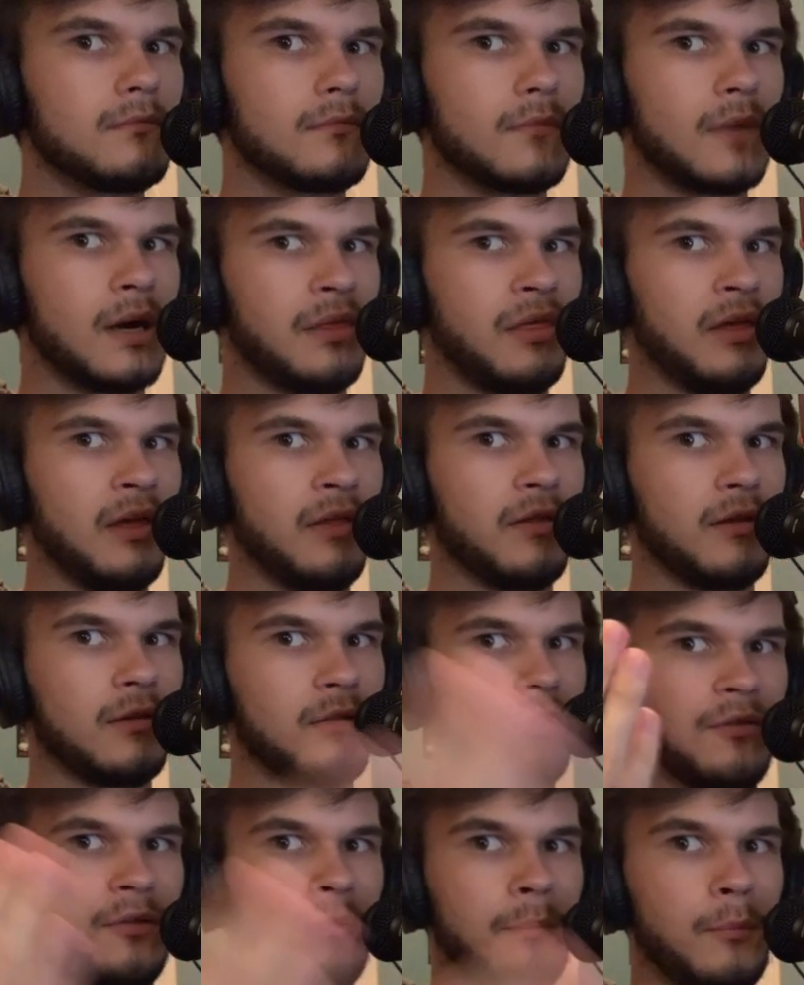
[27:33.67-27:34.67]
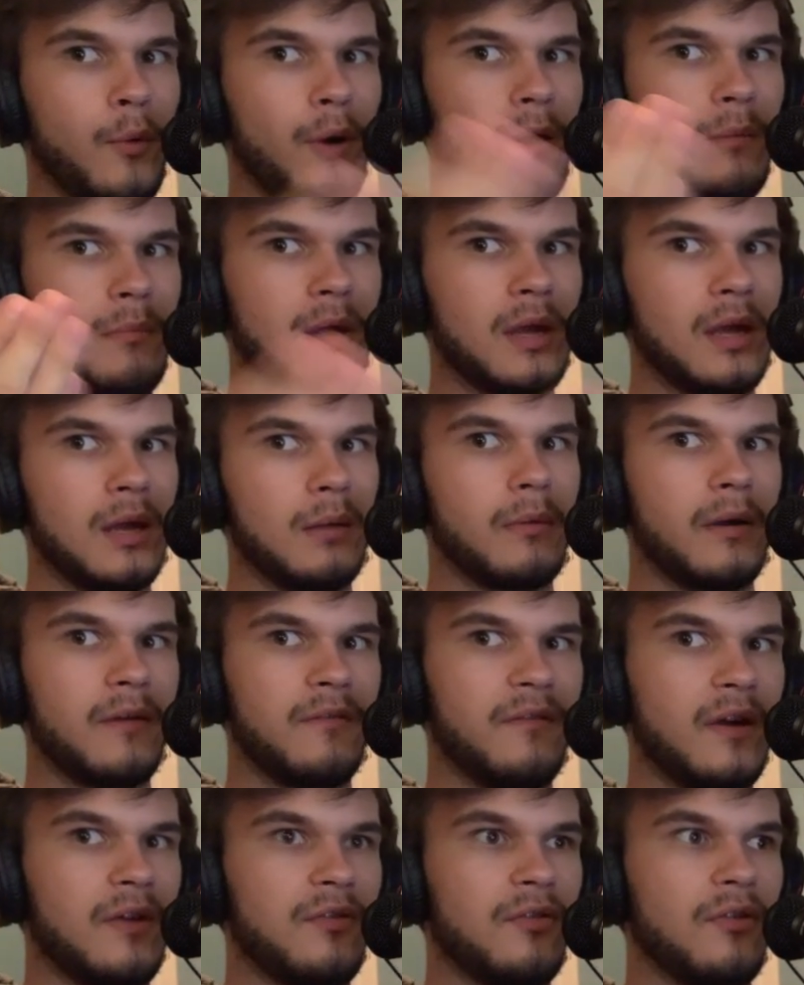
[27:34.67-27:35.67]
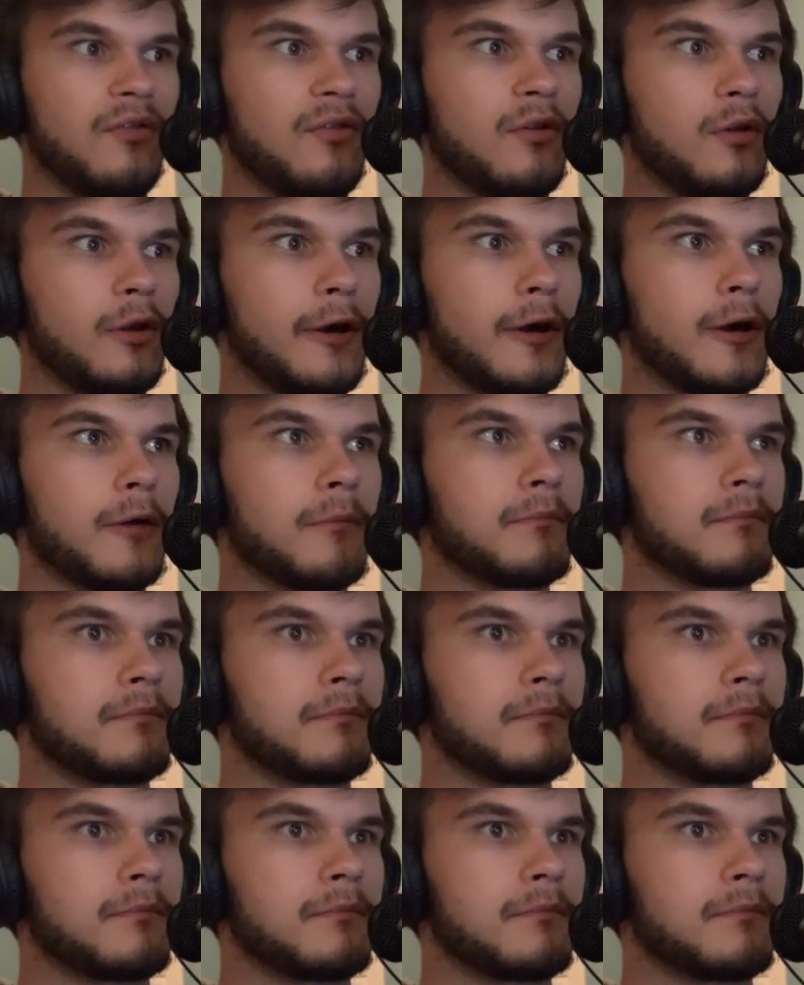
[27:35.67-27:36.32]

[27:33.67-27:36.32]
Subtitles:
I think the disappointment in my face is clear.